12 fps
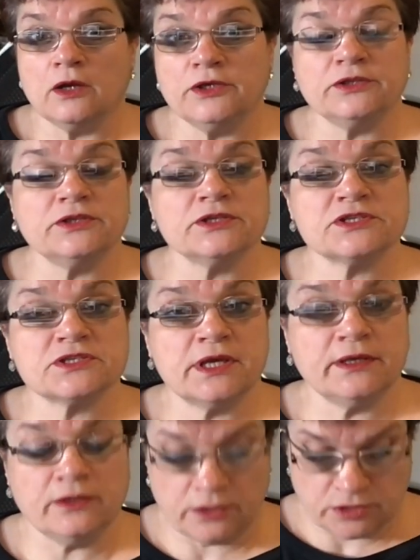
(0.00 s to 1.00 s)
It is
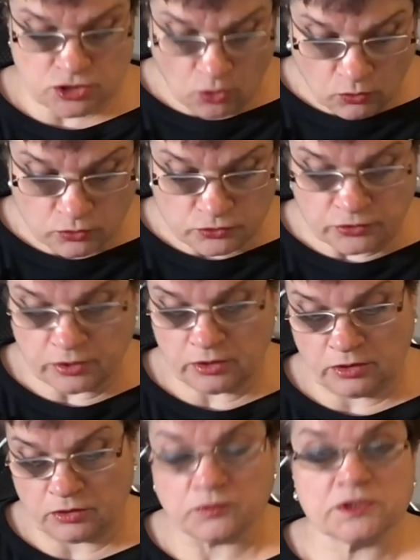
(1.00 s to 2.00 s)
10 years old.
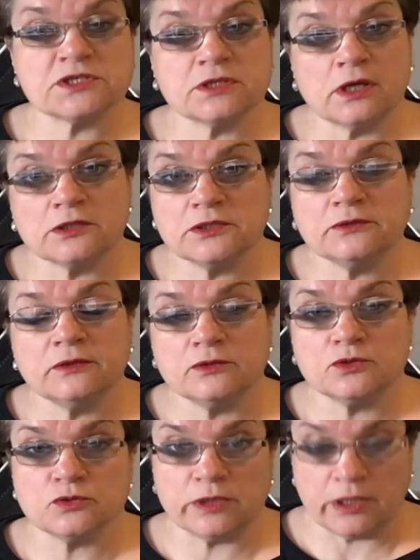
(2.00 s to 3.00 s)
It was started in
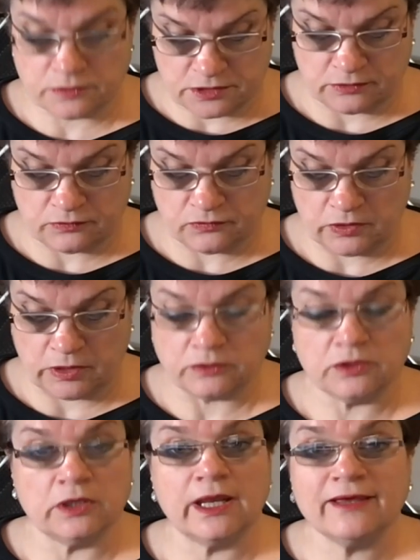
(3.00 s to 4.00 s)

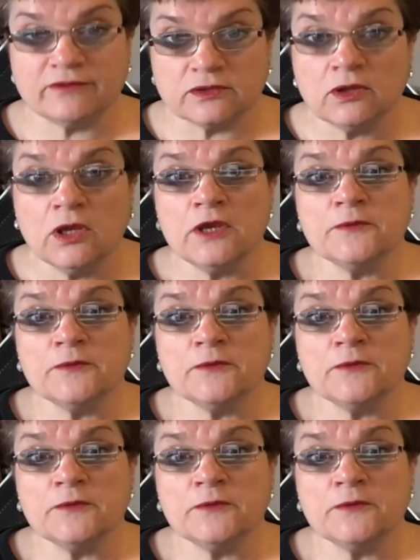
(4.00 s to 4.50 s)
2011.